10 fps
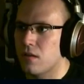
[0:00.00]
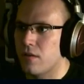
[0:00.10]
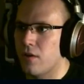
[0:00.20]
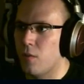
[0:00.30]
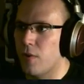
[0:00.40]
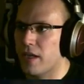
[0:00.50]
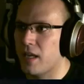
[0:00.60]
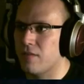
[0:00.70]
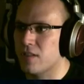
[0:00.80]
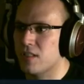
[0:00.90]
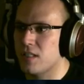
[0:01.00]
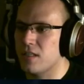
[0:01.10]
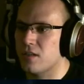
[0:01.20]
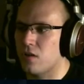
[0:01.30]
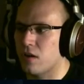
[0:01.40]
Nope, I can't even see
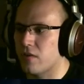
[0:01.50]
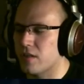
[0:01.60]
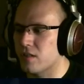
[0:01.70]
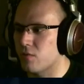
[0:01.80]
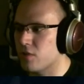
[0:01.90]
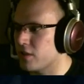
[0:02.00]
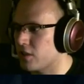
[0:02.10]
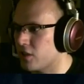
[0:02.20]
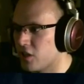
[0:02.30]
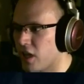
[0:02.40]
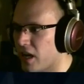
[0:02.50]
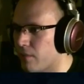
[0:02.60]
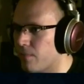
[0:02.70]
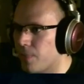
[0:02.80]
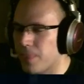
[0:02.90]
the dog of his, which is a
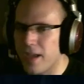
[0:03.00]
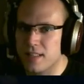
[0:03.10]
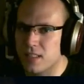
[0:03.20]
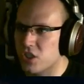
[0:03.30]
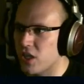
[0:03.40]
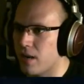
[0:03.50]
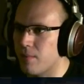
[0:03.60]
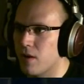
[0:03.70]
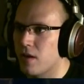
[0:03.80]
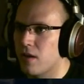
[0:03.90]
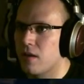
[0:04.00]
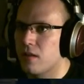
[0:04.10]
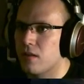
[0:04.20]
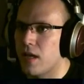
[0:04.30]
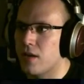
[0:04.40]
shame. That's a shame.
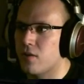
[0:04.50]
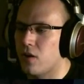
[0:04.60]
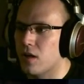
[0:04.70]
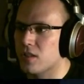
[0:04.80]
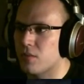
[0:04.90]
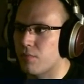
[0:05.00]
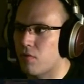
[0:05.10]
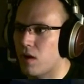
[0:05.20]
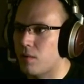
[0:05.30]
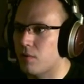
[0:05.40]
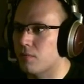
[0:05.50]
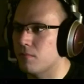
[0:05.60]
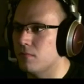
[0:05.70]
That dog's a problem.